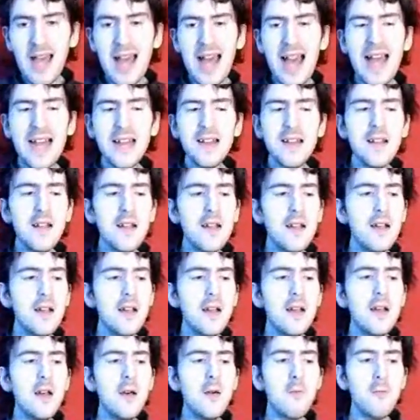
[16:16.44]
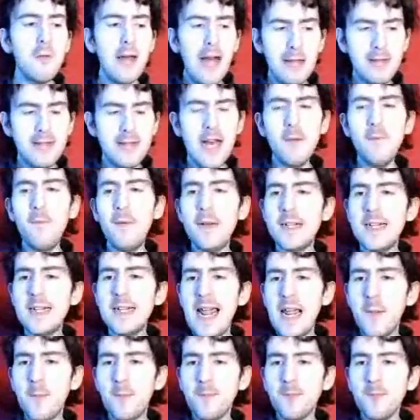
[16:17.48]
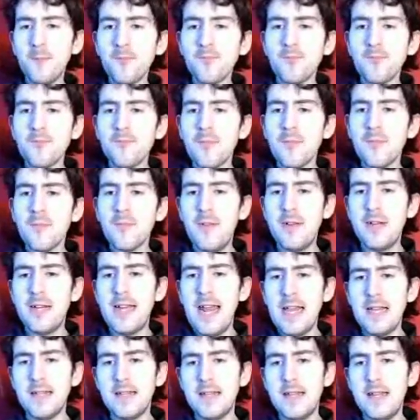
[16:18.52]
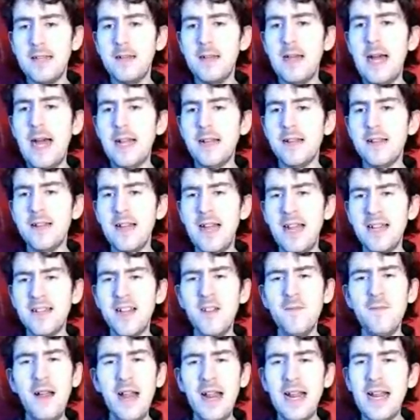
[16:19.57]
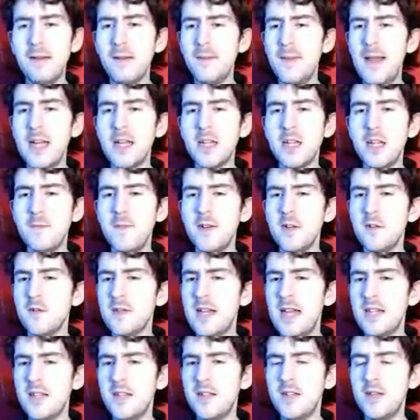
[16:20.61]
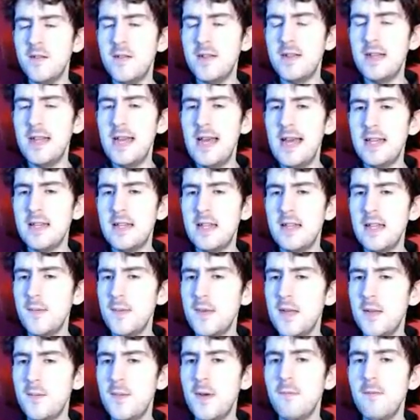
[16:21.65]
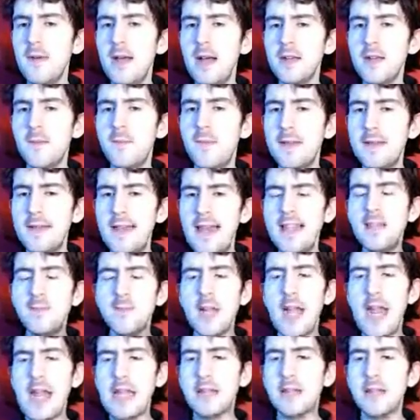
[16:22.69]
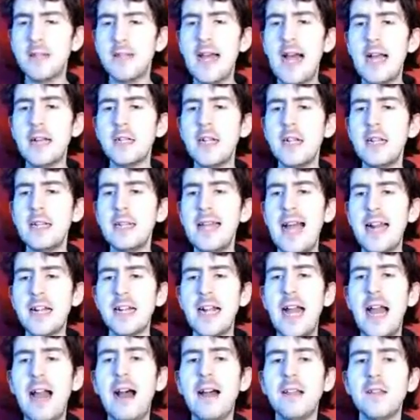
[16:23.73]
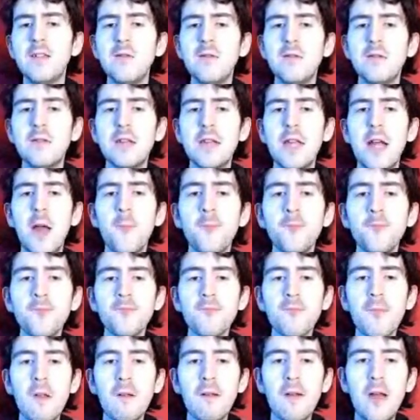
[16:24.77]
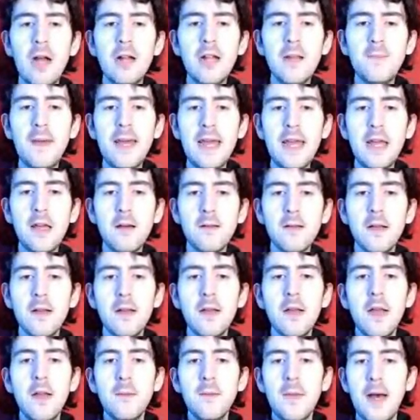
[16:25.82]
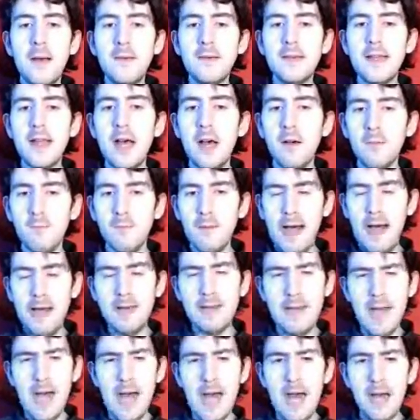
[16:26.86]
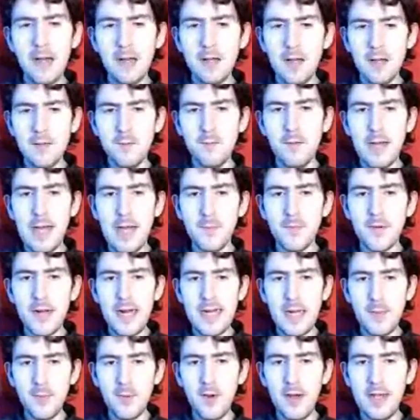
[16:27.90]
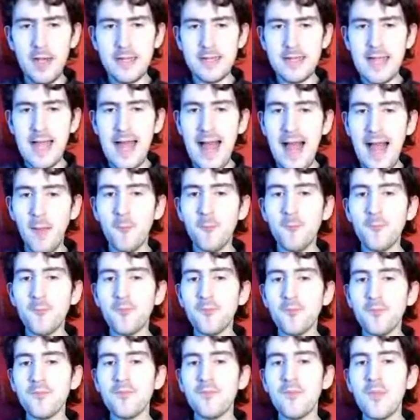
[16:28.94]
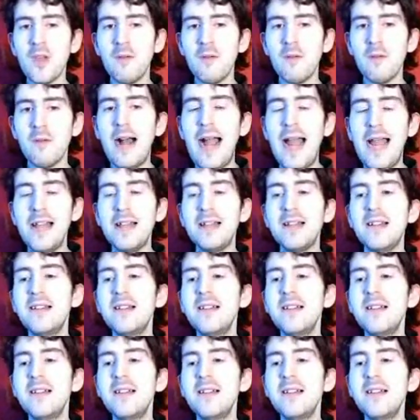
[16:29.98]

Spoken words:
And well done for Jason. I don't think I could ever picture the original Jason doing this in the TV show. But well done for this Jason to actually lash out at Zordon and go, only thinking of himself. Well done, good work, brownie points there. Right.